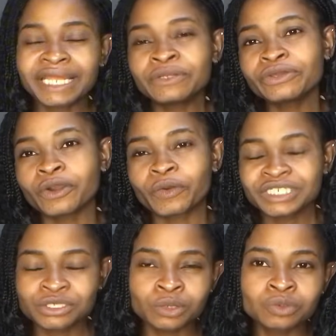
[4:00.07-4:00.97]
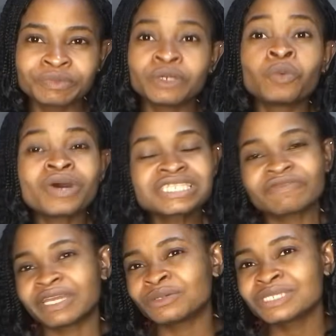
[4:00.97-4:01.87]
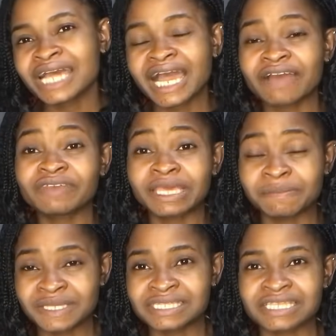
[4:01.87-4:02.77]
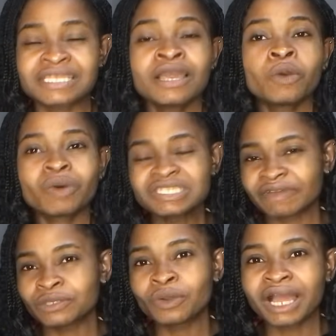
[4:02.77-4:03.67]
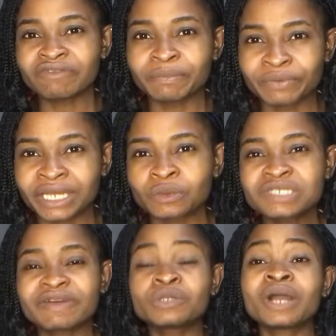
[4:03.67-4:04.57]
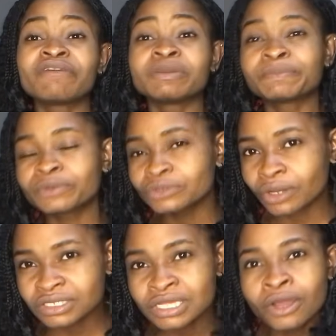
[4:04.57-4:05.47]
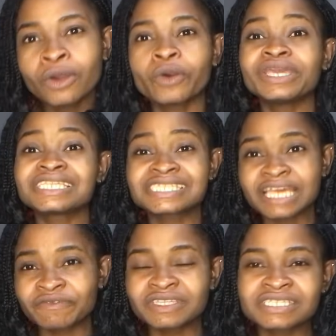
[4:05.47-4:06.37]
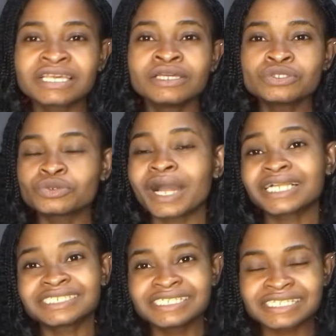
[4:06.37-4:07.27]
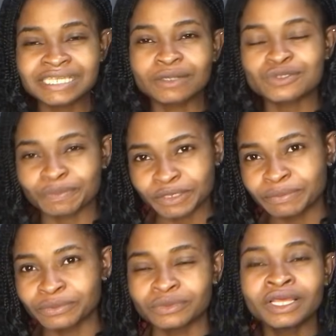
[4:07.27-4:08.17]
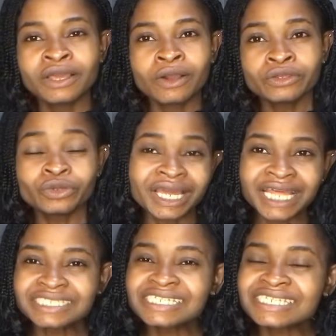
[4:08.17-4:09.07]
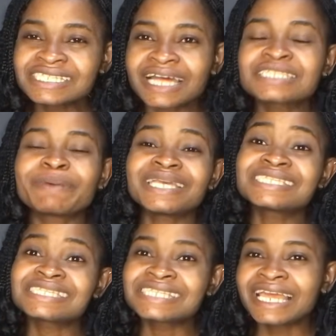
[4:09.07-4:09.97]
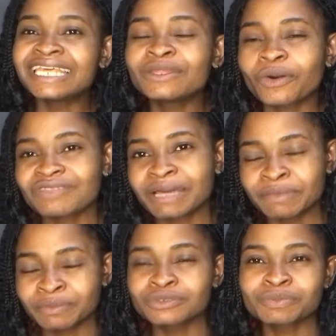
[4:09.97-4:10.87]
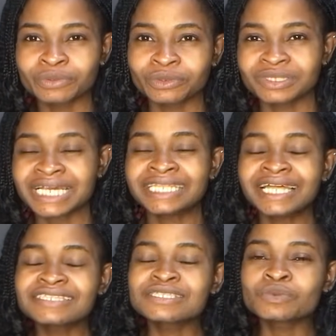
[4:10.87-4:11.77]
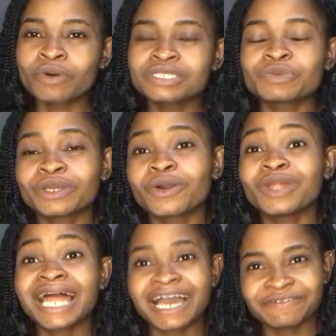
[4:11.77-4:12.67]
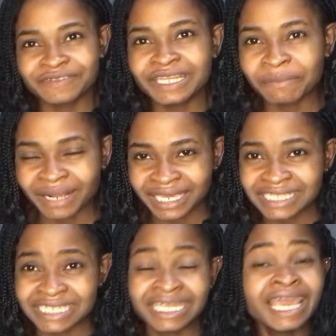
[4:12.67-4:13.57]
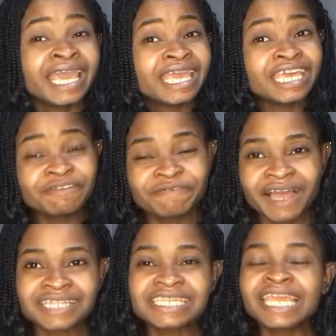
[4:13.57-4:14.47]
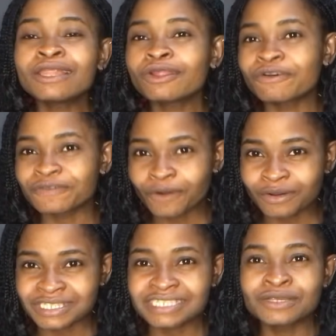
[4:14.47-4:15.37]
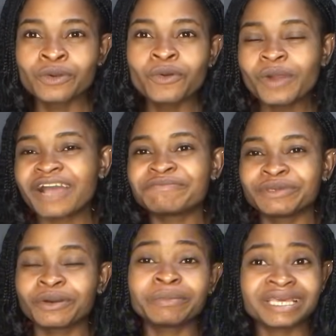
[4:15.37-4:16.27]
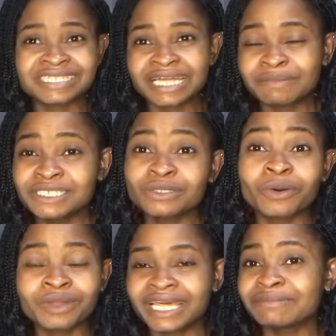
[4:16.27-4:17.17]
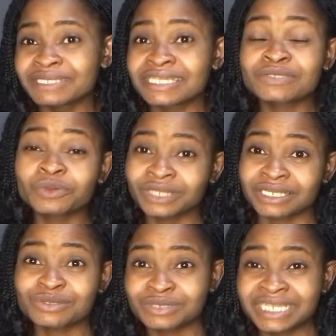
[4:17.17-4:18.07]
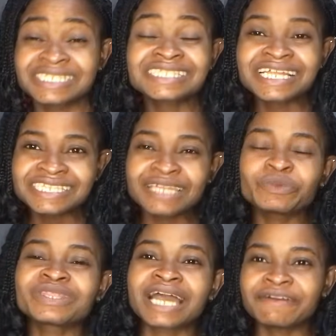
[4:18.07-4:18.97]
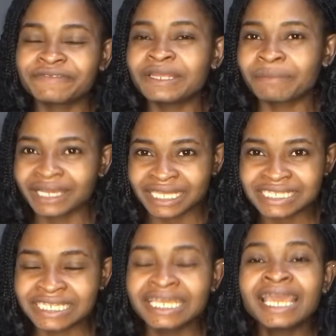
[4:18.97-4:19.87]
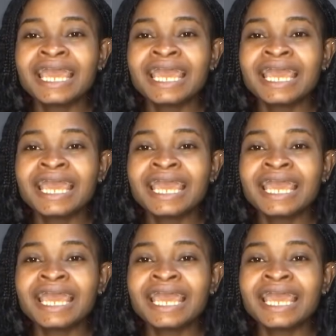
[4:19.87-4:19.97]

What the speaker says: know your question would be, what if I don't have a business? What if I don't have a brand? What if I don't have a product or a service to actually sell to people? You can actually start by selling other people's products, and that is what we call affiliate marketing. In fact, a lot of us who have become established online business owners today started with affiliate marketing,